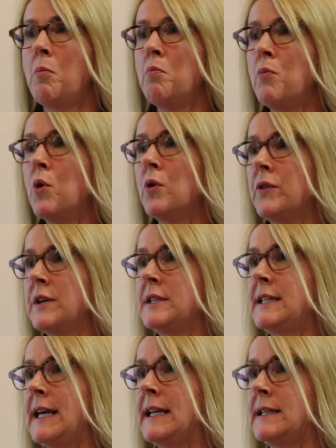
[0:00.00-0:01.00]
more
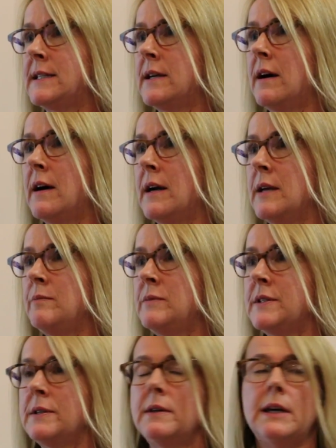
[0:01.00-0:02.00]
than 10
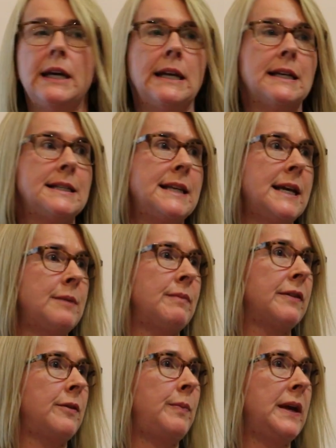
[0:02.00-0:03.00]
times in a
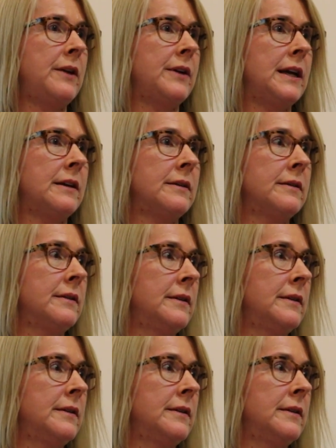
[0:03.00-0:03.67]
10-month period.